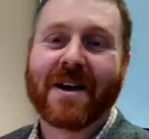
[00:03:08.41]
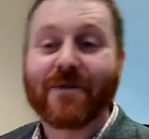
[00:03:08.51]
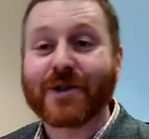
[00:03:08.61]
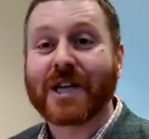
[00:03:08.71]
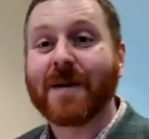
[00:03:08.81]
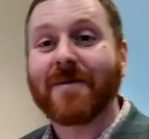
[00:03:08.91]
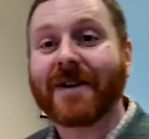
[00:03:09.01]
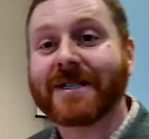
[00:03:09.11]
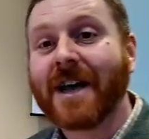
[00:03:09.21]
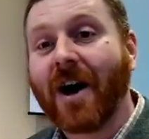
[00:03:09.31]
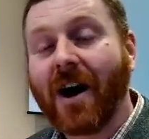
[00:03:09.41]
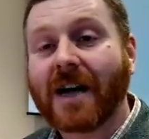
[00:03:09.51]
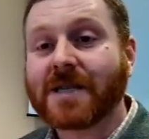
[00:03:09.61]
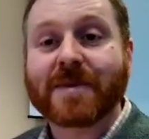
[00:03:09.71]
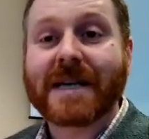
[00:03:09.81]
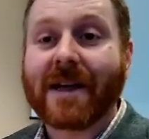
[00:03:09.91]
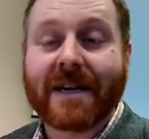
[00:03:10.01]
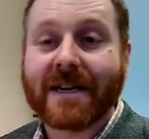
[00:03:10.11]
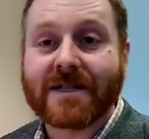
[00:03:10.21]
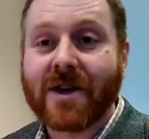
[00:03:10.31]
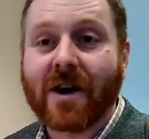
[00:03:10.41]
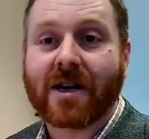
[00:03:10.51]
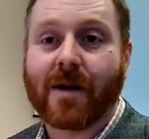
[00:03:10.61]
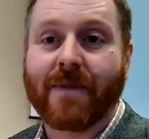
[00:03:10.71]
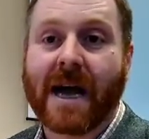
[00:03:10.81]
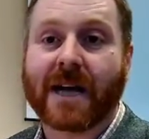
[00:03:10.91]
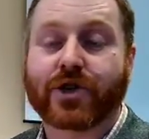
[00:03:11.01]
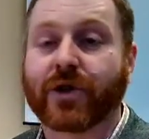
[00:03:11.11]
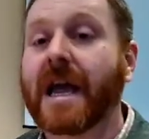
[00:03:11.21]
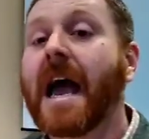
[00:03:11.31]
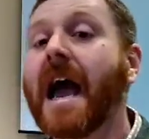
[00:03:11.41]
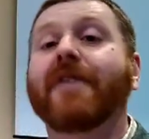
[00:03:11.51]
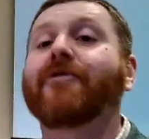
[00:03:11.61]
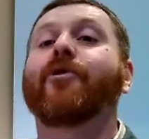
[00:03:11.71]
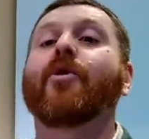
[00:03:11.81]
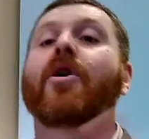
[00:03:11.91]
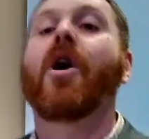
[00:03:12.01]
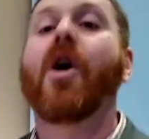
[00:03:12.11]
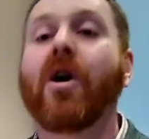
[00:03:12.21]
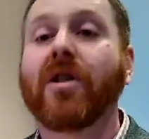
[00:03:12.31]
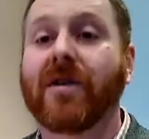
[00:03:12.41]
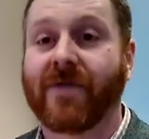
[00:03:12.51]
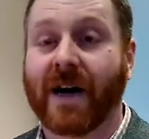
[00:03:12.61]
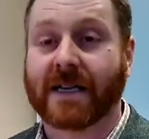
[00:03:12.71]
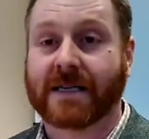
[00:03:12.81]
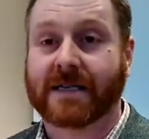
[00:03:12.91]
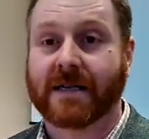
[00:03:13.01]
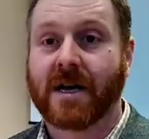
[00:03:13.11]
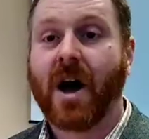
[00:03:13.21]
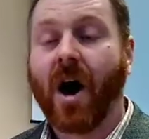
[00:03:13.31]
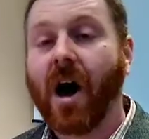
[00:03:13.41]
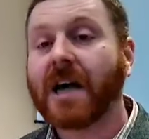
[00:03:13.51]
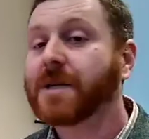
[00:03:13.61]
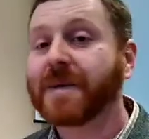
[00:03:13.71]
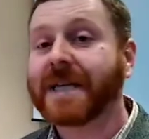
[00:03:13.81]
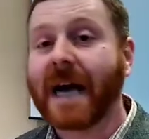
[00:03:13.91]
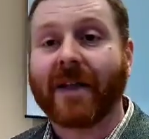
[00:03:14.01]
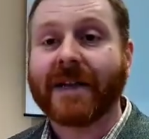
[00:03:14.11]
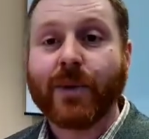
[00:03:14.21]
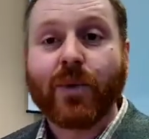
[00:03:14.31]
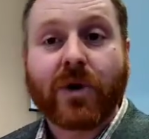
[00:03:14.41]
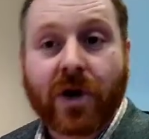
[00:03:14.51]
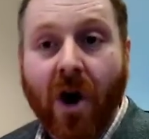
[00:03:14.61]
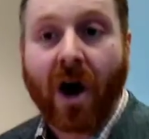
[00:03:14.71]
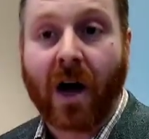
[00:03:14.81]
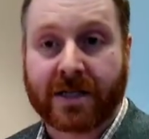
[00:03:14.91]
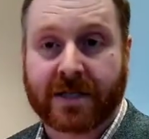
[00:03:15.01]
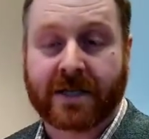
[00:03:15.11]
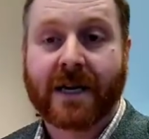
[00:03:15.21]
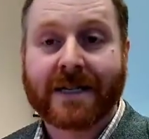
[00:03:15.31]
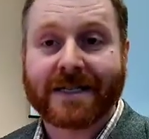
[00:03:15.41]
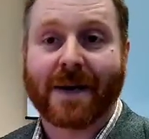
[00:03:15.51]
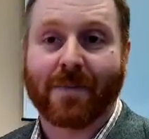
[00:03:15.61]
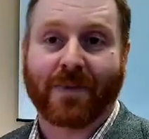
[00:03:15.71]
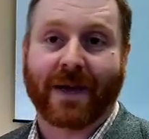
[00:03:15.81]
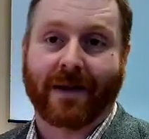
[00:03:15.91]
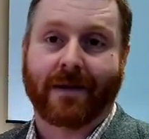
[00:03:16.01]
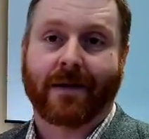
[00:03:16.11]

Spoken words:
For some of us, hospitality does not come naturally. And for all of us, hospitality will cost something.